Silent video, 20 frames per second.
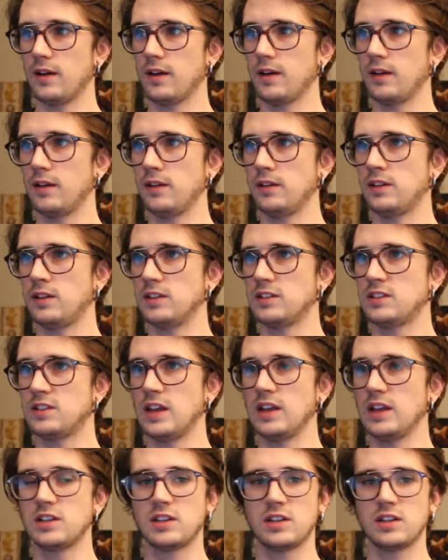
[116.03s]

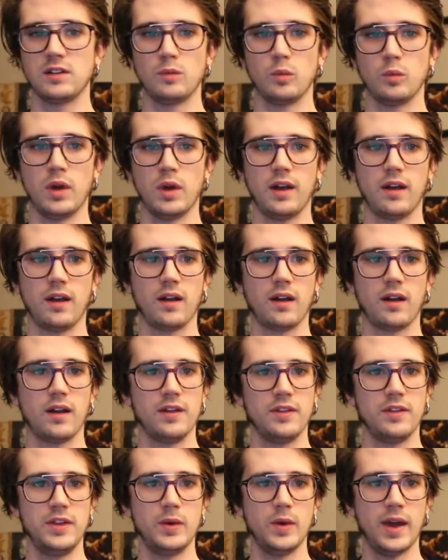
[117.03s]
distinction where
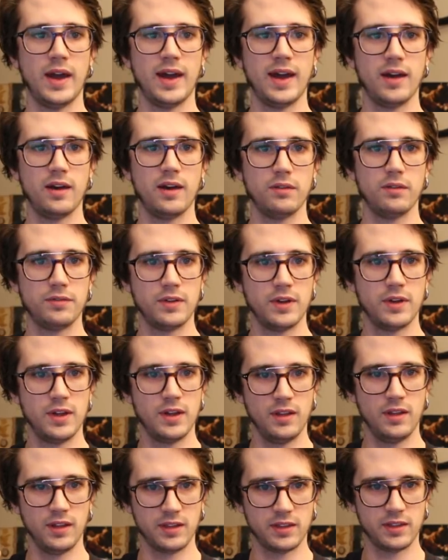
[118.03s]
you have
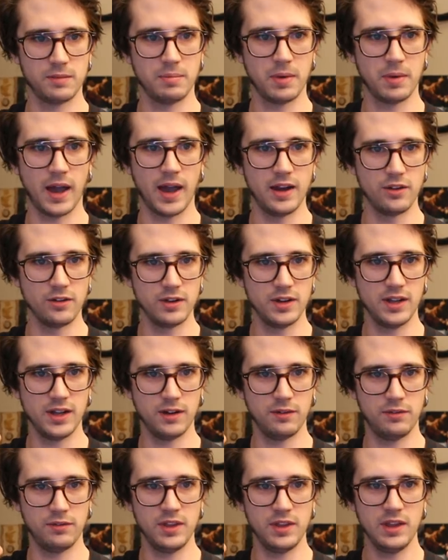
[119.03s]
the binary
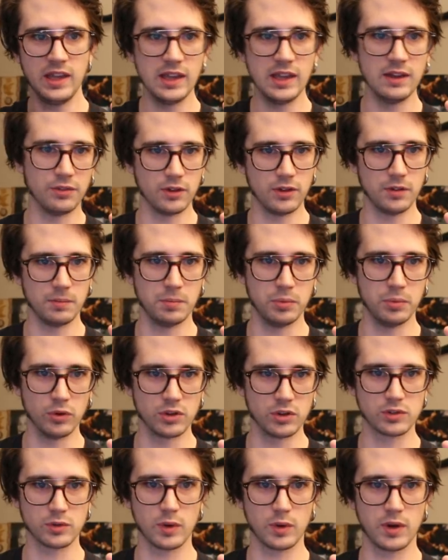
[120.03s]
of the evil
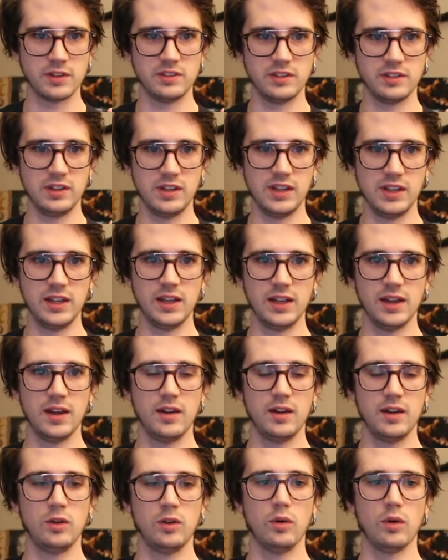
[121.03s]
bourgeoisie
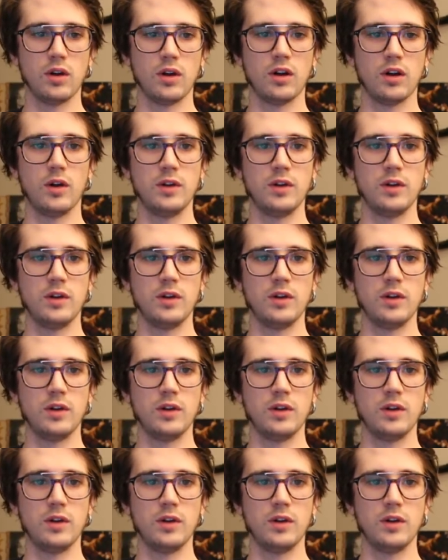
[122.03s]
who are always